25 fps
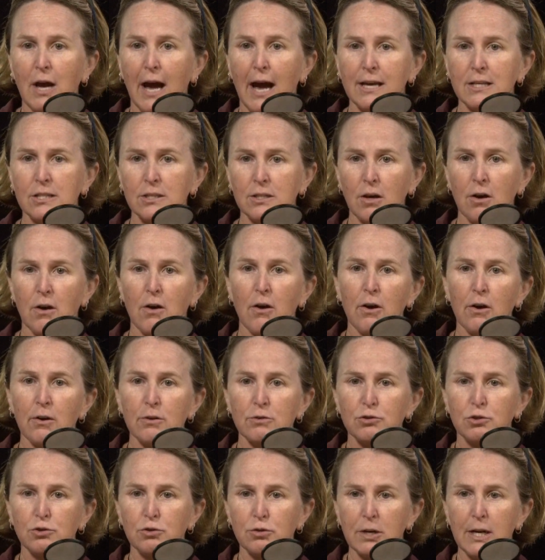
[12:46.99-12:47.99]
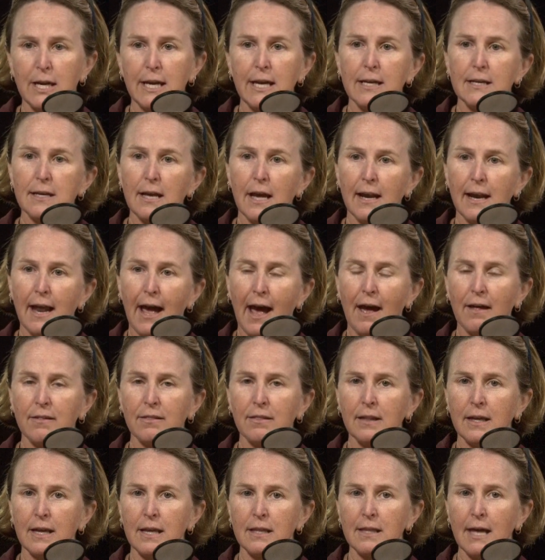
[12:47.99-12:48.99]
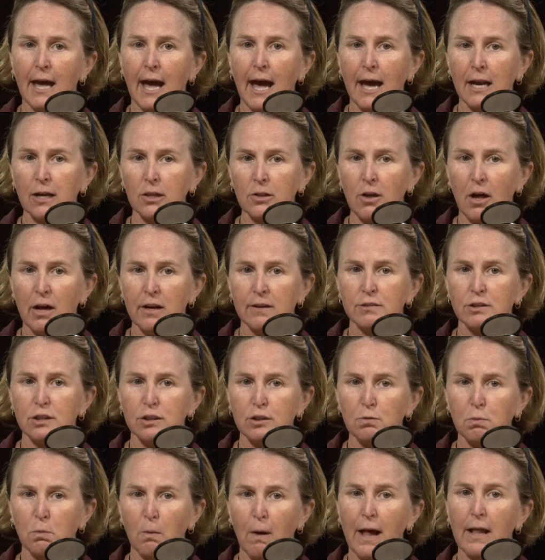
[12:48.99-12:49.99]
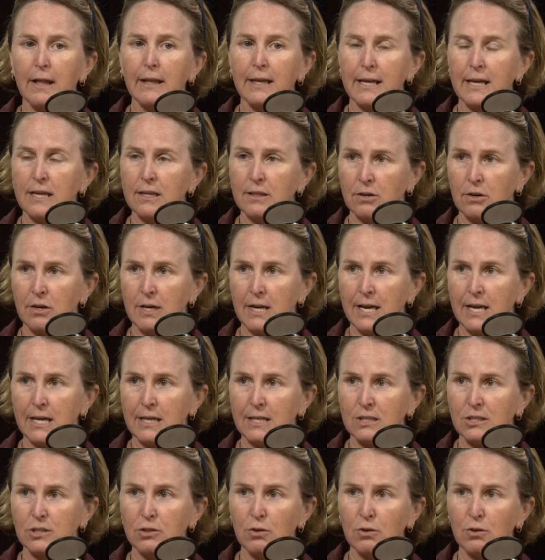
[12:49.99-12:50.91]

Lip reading: I saw her treat an athlete that had a lot of swelling in their knees,